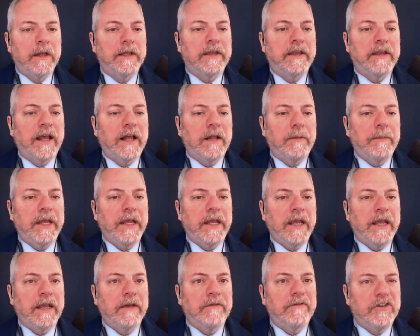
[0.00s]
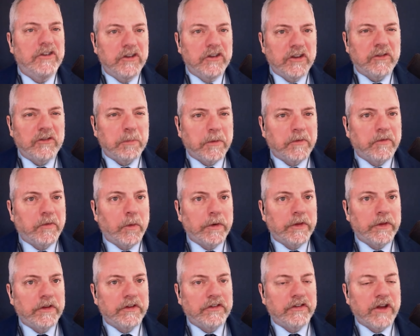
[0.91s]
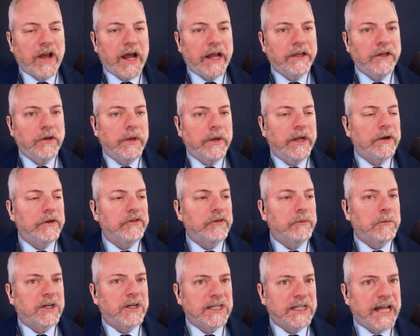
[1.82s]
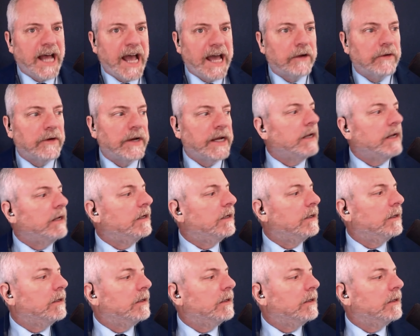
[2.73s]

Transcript: Tell me if just before the shot you hear some clattering